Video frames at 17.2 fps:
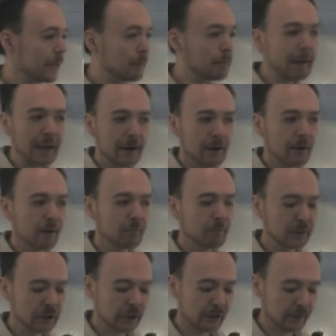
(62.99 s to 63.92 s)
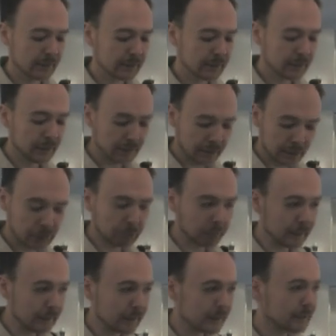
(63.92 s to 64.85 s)
a pair of materials in each
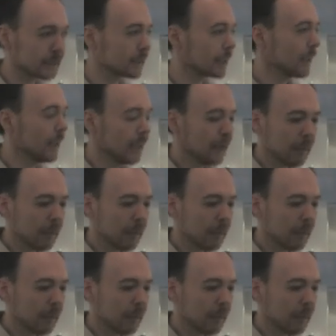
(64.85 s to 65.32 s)
piece.